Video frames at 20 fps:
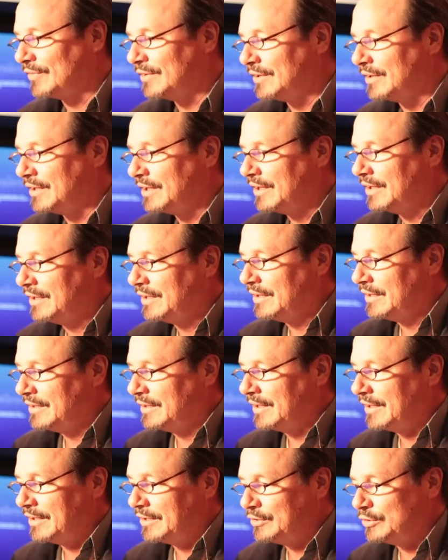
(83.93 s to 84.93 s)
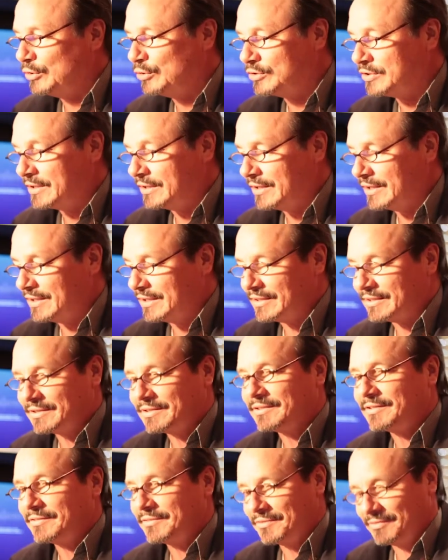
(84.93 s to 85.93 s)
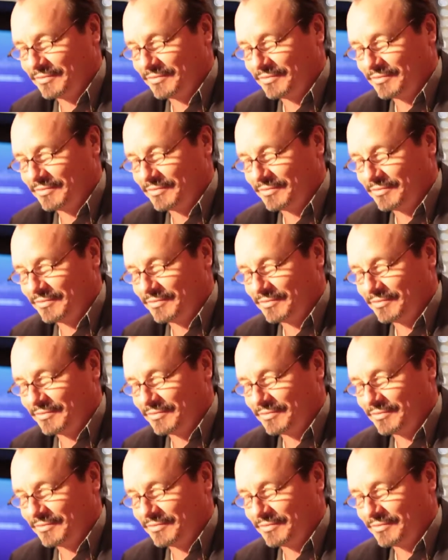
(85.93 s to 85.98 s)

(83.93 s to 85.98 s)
And using this